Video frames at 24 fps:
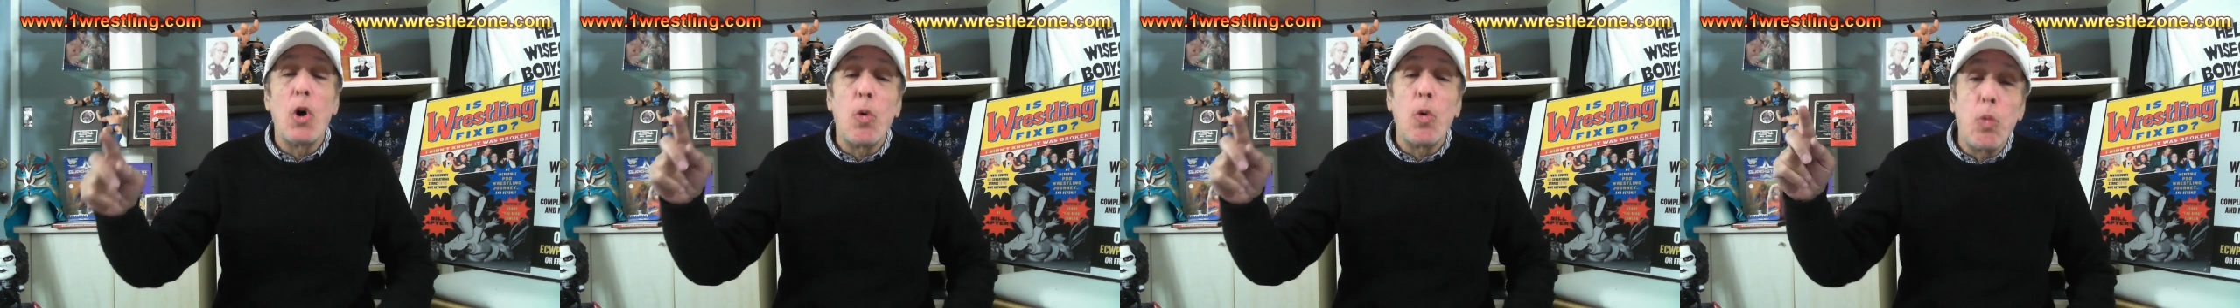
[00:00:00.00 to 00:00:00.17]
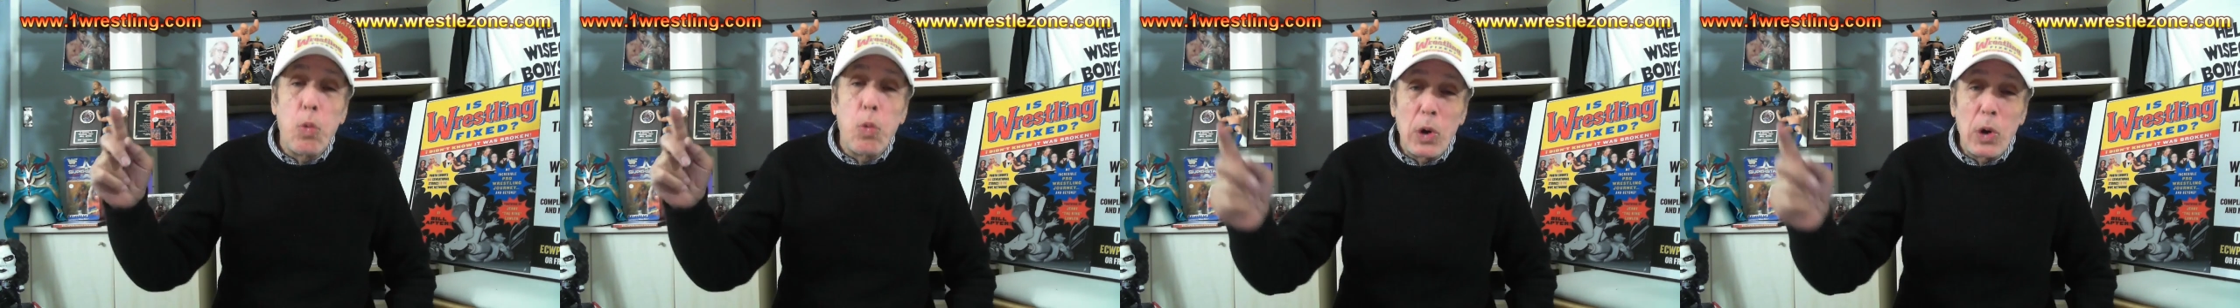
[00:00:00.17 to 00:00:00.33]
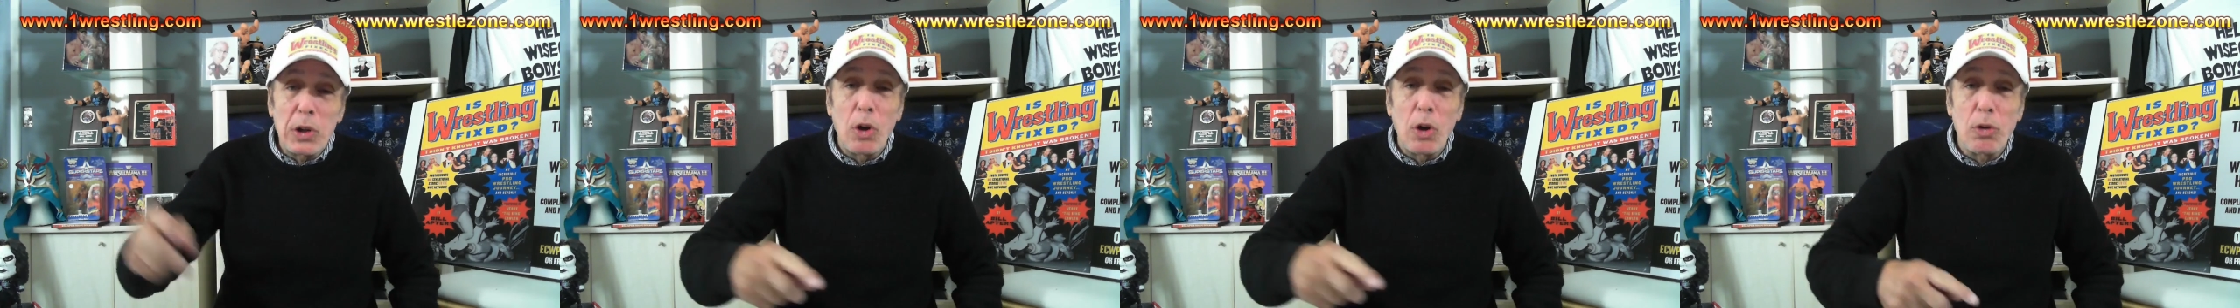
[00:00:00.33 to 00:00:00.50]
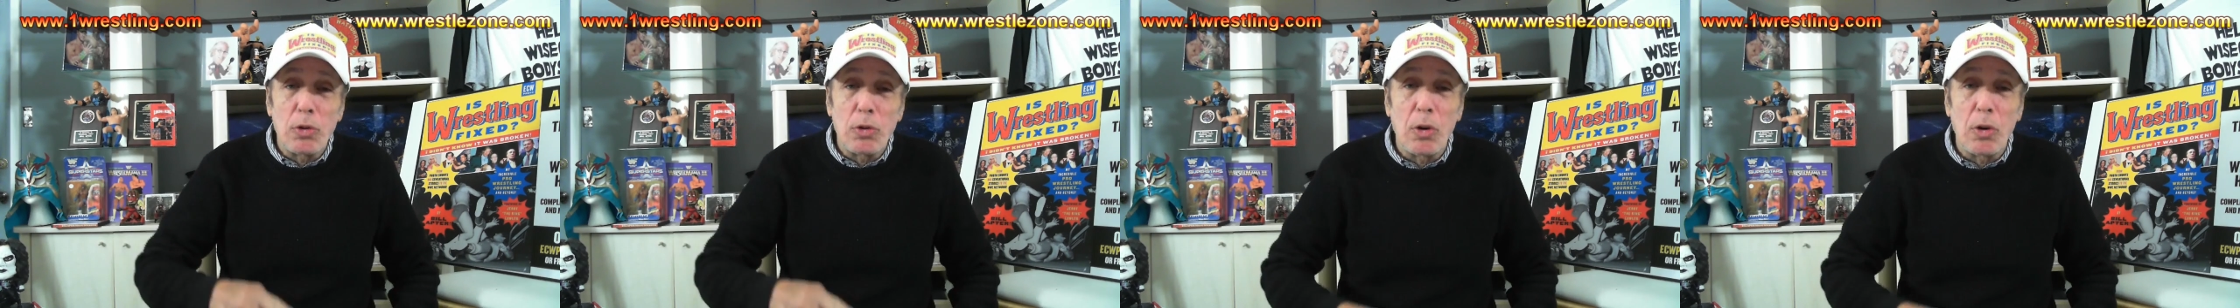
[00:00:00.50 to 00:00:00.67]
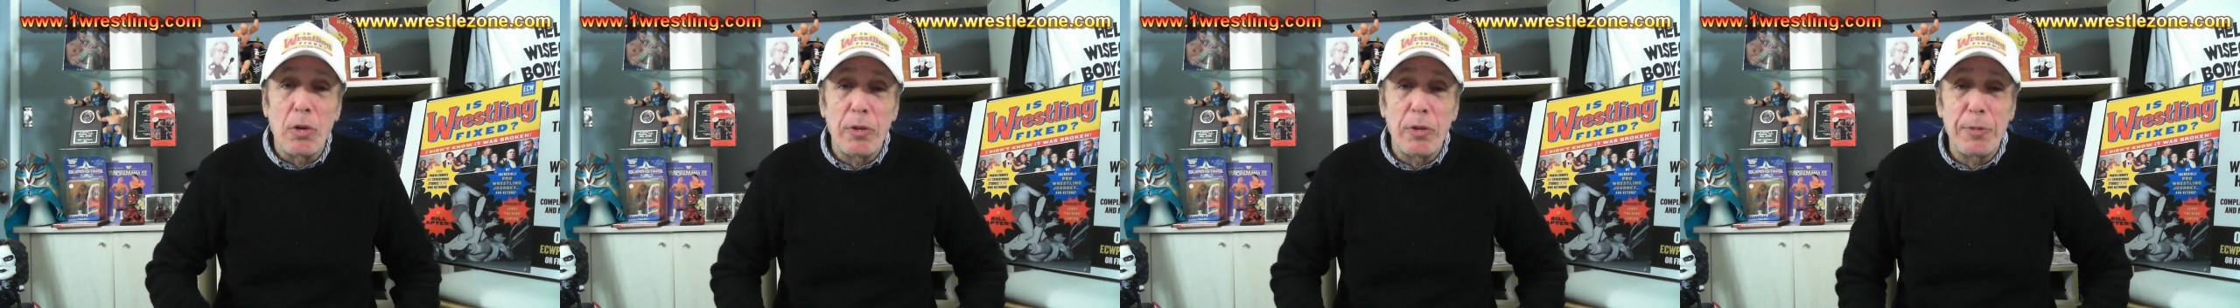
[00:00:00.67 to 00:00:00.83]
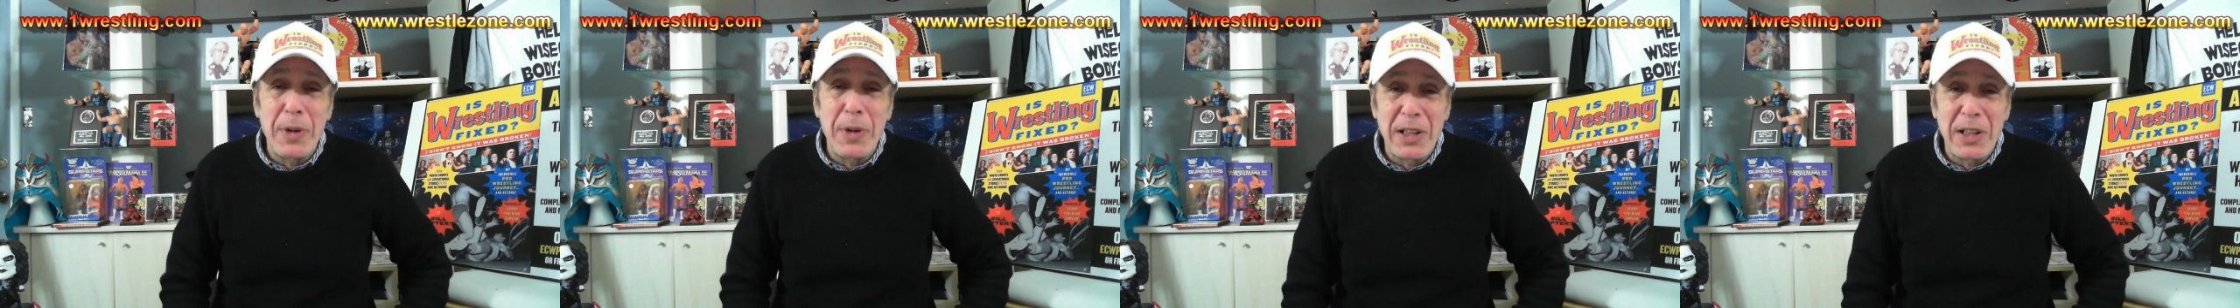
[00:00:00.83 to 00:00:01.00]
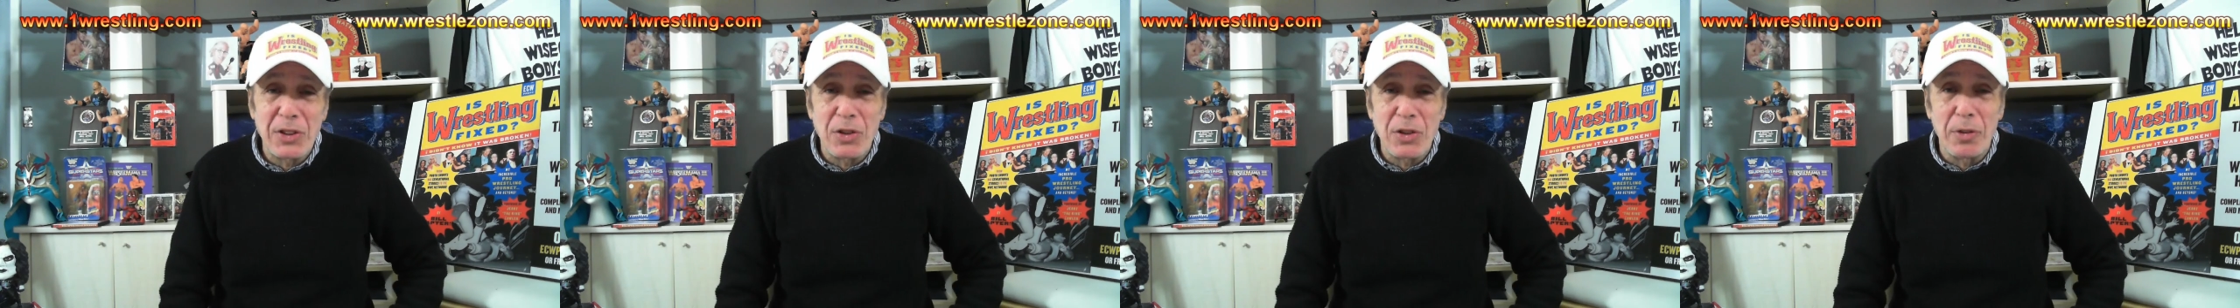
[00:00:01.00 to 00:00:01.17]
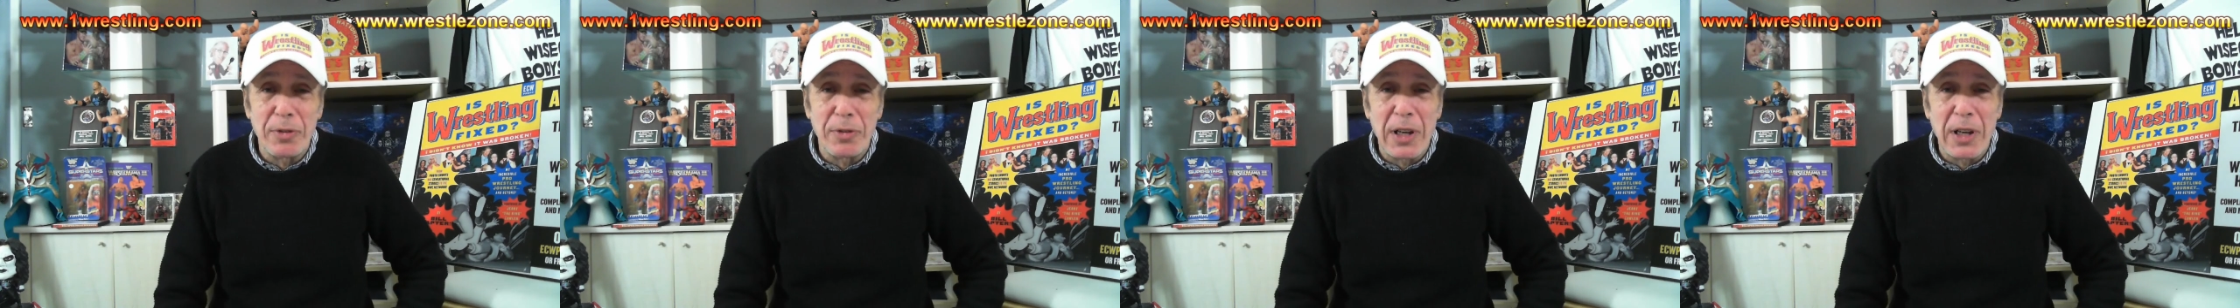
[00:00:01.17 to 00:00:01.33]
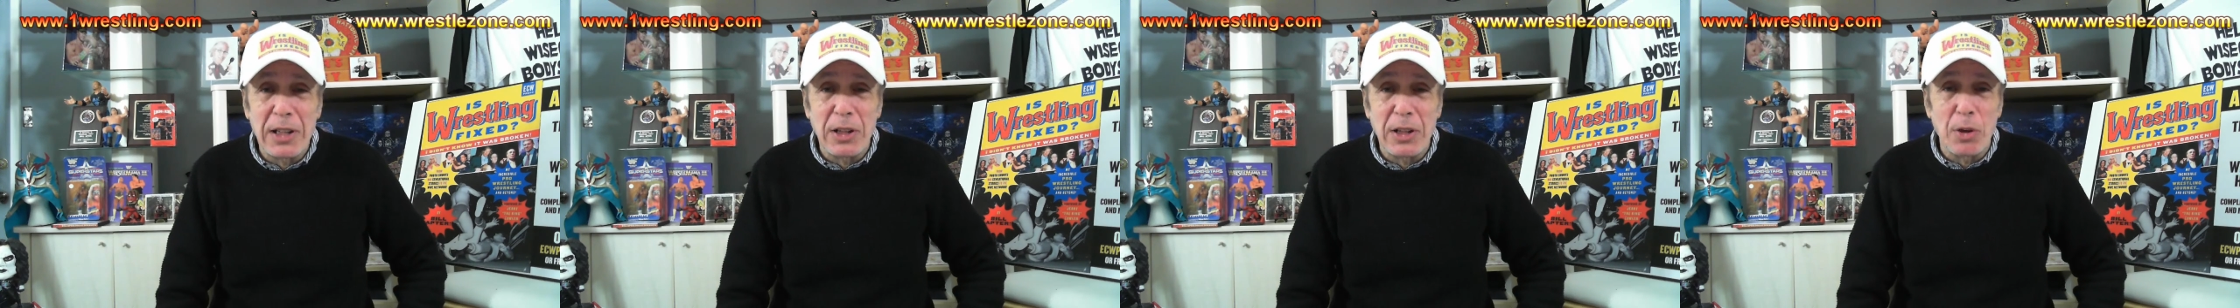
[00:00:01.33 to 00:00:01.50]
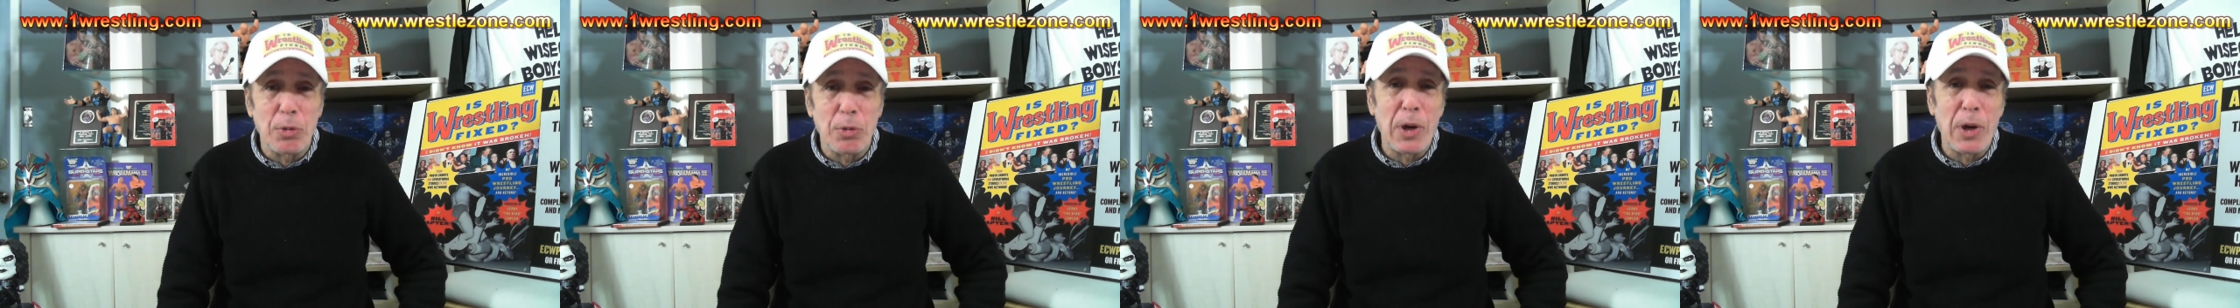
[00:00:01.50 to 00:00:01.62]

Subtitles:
Willow Grove, Pennsylvania,